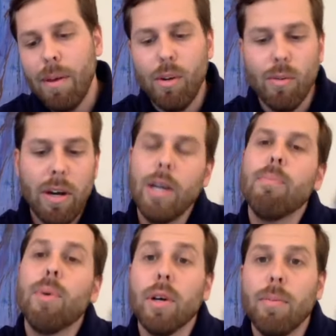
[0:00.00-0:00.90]
maybe you're writing
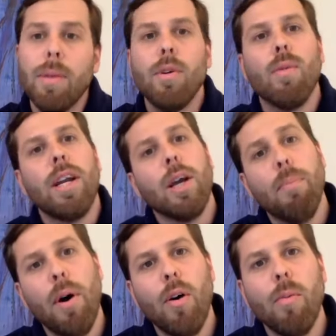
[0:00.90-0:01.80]
a book, maybe you're writing a
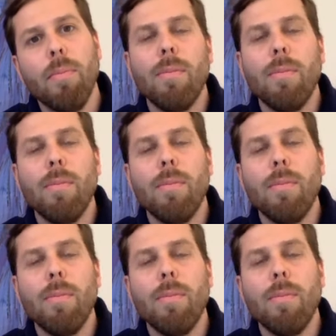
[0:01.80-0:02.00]
poem,